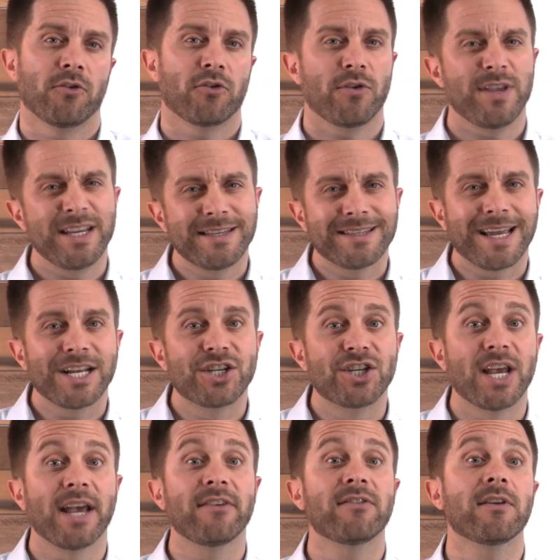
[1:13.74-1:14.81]
So these
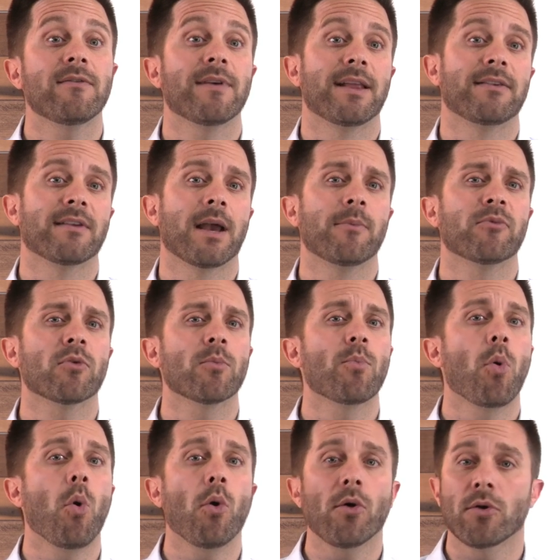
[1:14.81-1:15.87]
digestive enzymes are
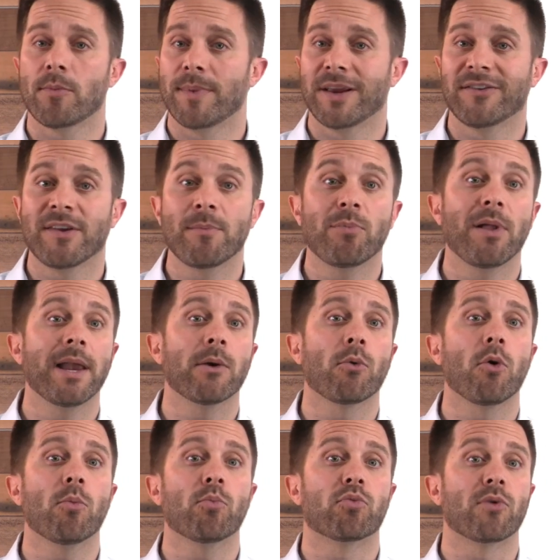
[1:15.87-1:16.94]
important because they play a
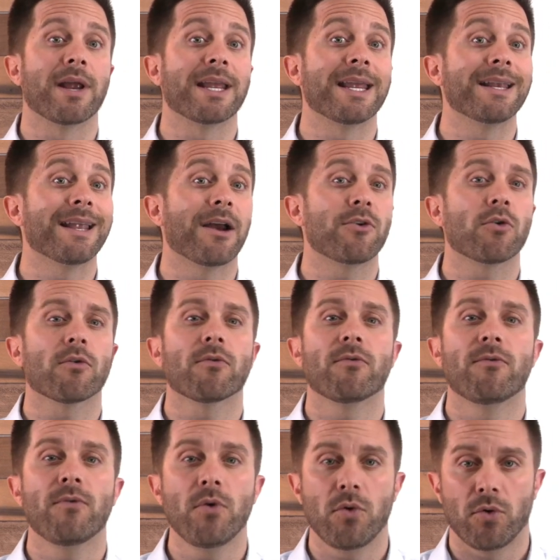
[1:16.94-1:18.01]
role in breaking down your
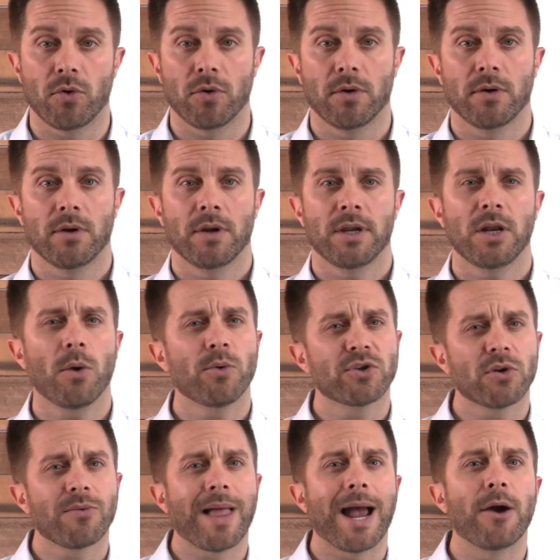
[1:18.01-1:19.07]
food, you know,
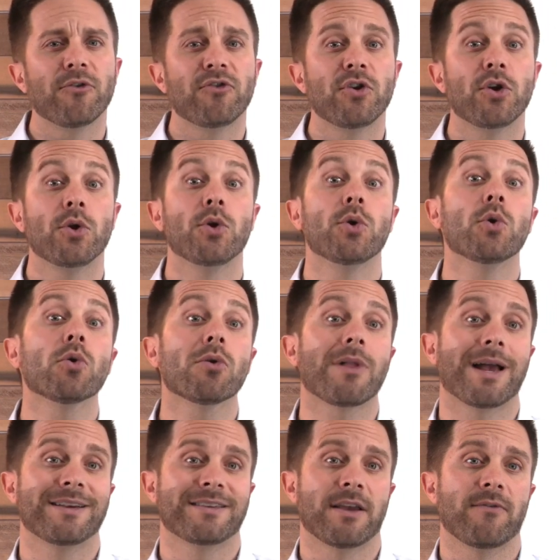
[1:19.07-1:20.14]
which allows you to
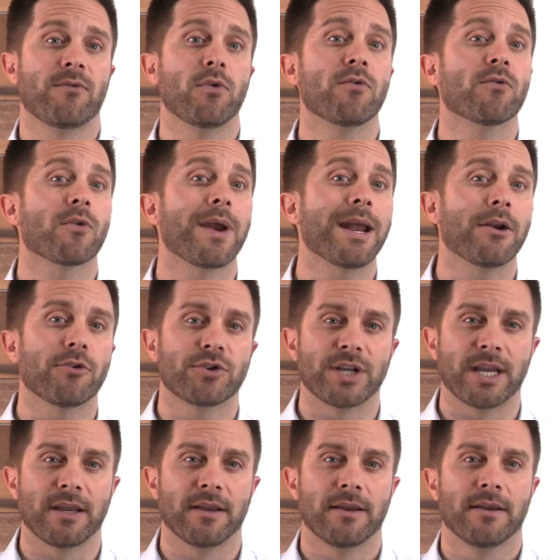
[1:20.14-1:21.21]
utilize that food for
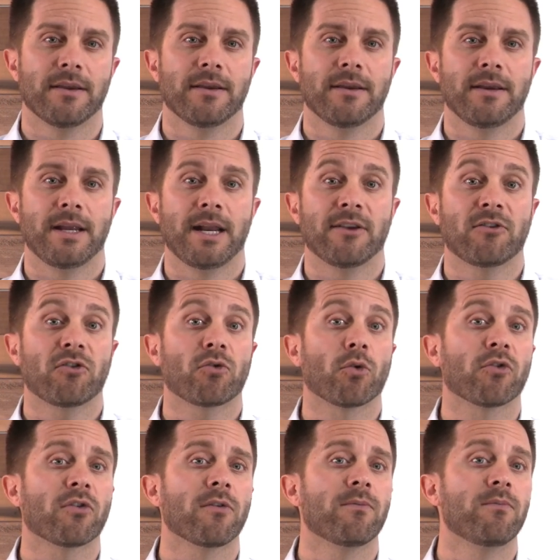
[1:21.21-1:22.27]
energy. And it's a
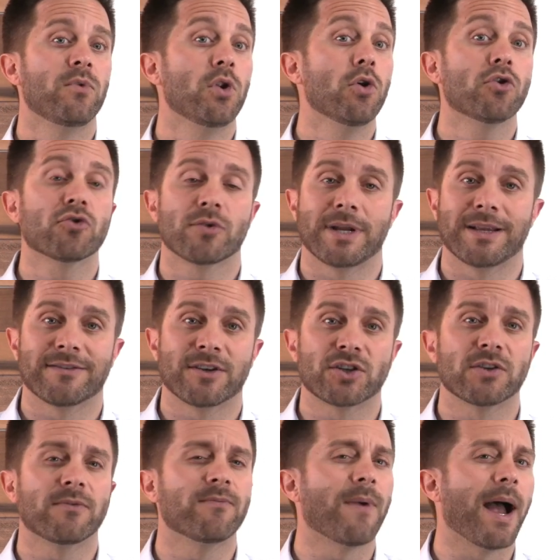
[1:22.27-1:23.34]
source of nutrients
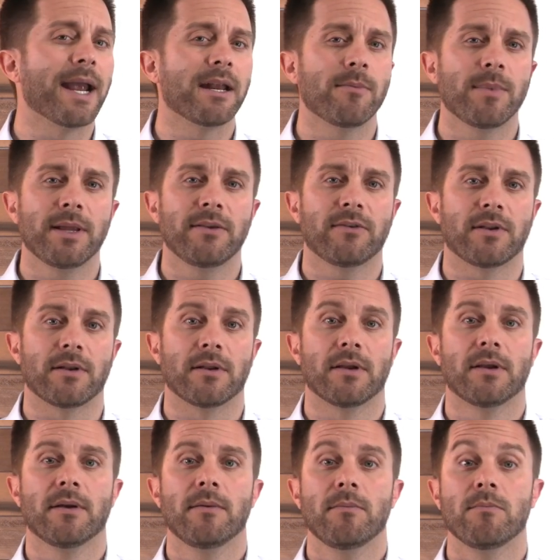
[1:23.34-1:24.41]
such as vitamins and
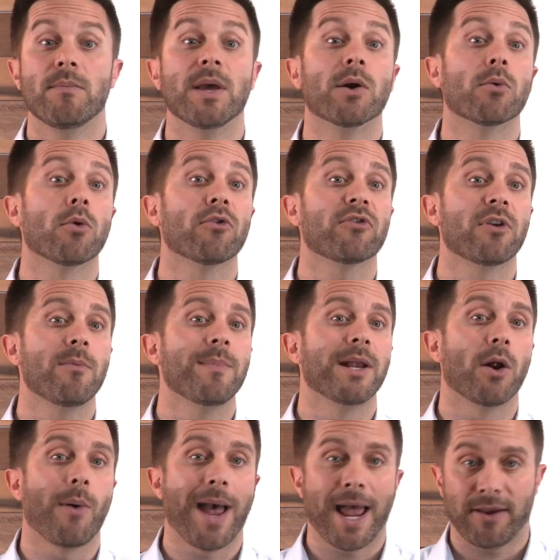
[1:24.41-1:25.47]
minerals and
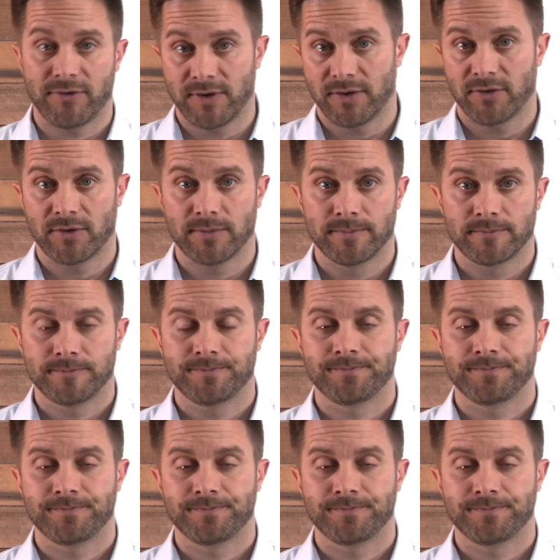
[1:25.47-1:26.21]
amino acids.